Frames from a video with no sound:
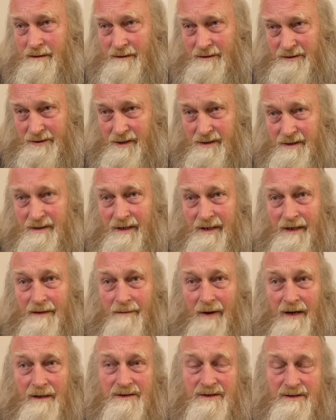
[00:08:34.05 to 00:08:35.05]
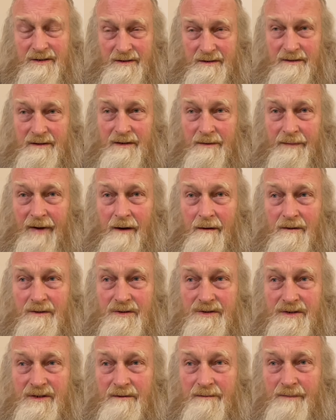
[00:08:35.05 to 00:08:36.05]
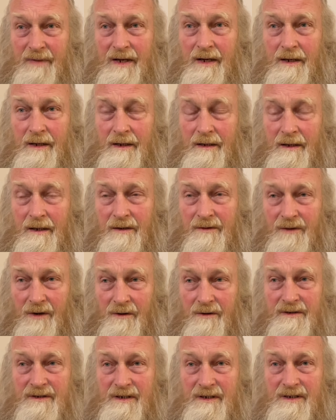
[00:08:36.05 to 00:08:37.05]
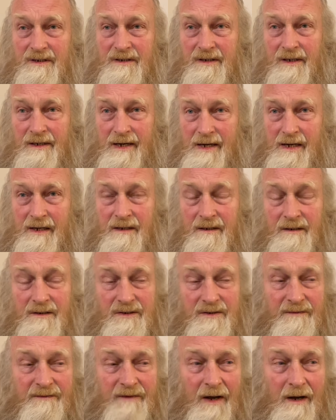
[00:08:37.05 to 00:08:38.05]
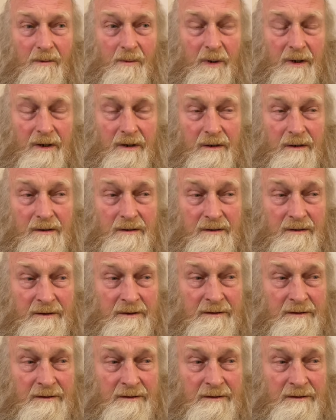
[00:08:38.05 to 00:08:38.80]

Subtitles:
certainly amongst the powers that be, the authorities, the leaders of our world,